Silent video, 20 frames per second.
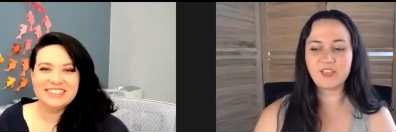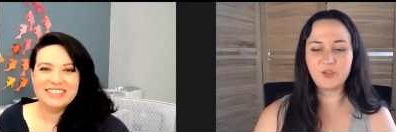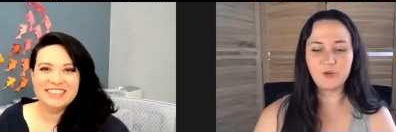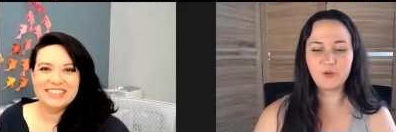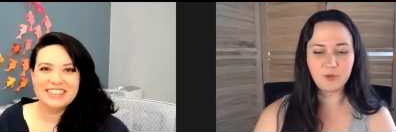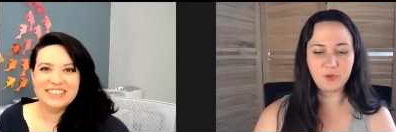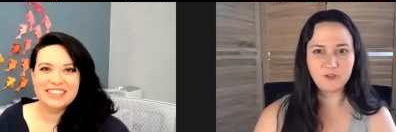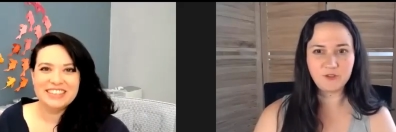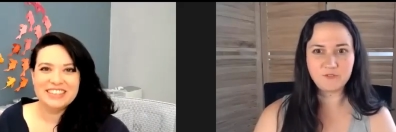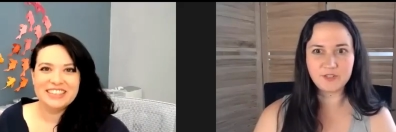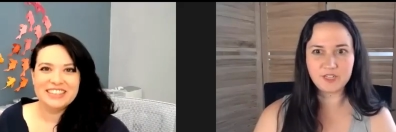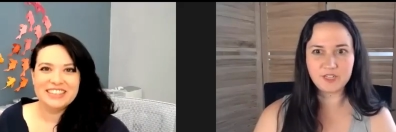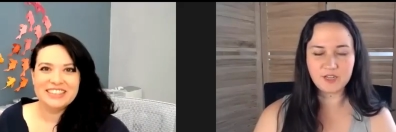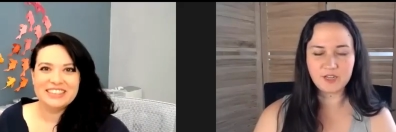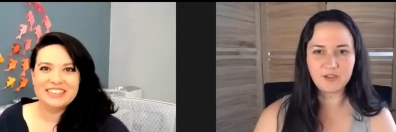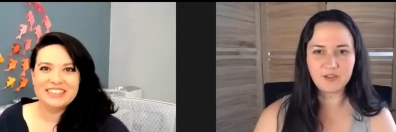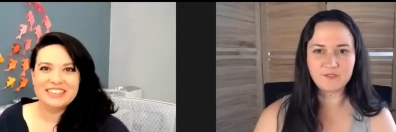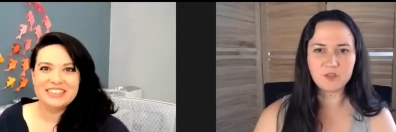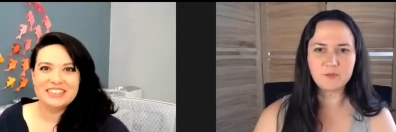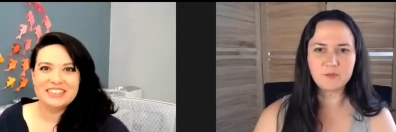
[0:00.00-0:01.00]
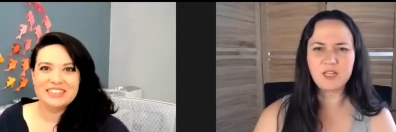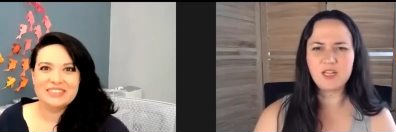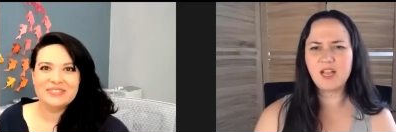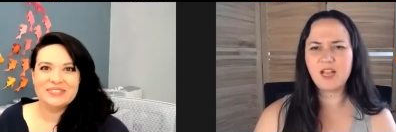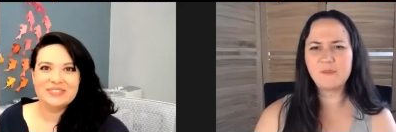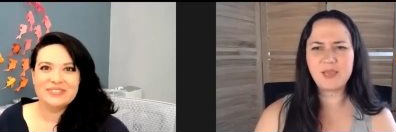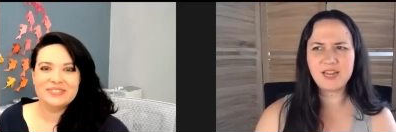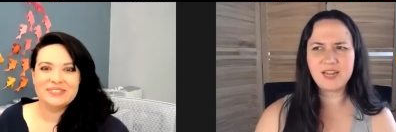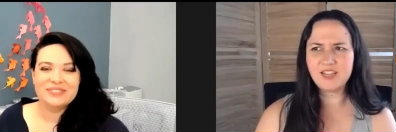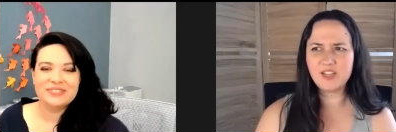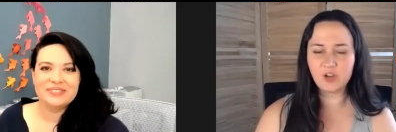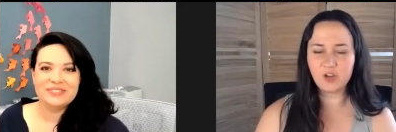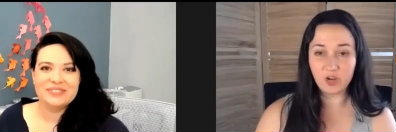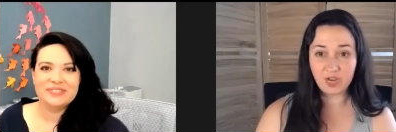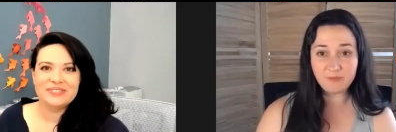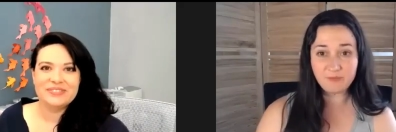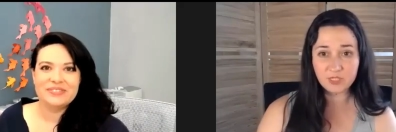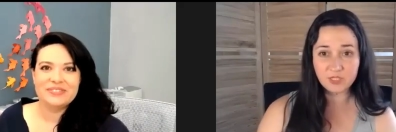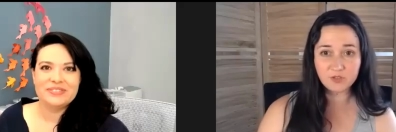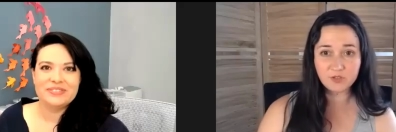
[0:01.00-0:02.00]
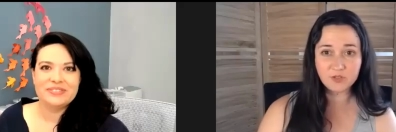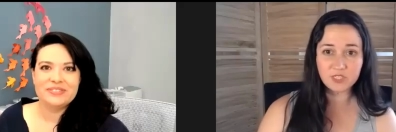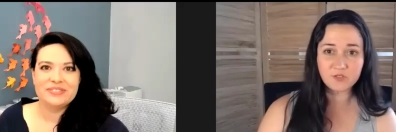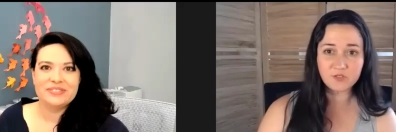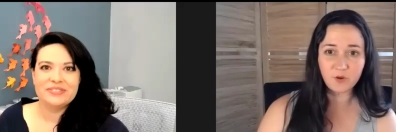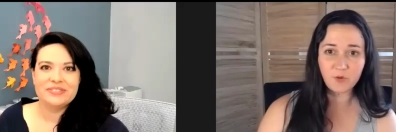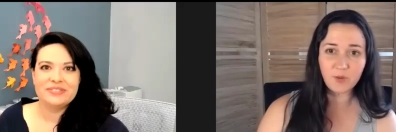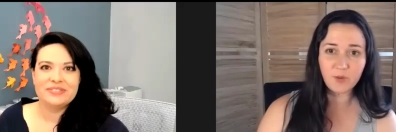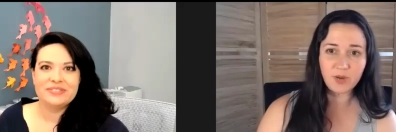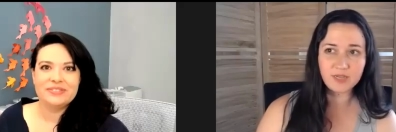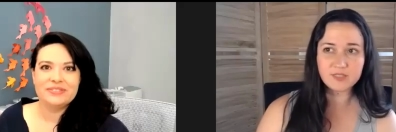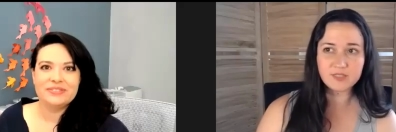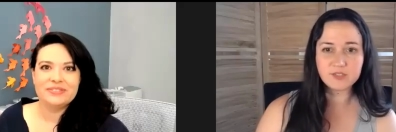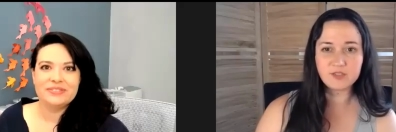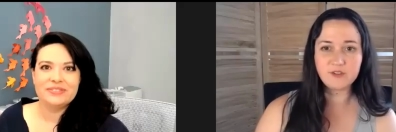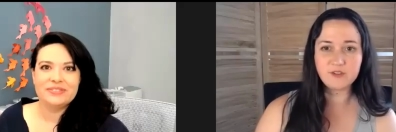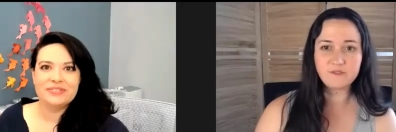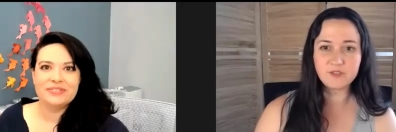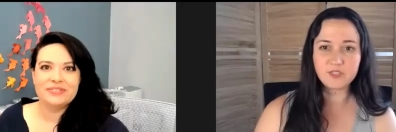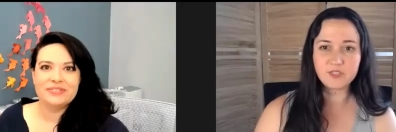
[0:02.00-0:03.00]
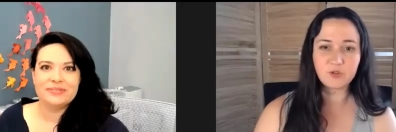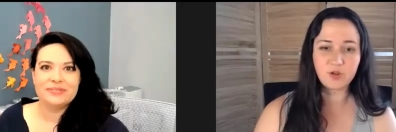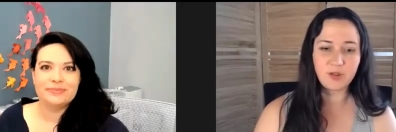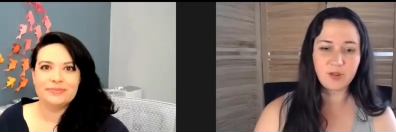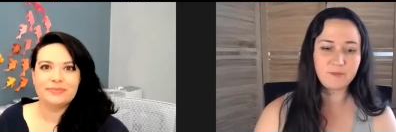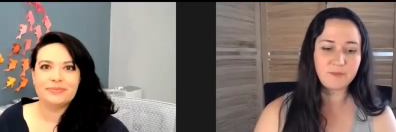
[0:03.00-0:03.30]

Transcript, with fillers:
Speaker 1: you will feel uncomfortable. I mean, you know, I've been doing this for a while, so it feels great.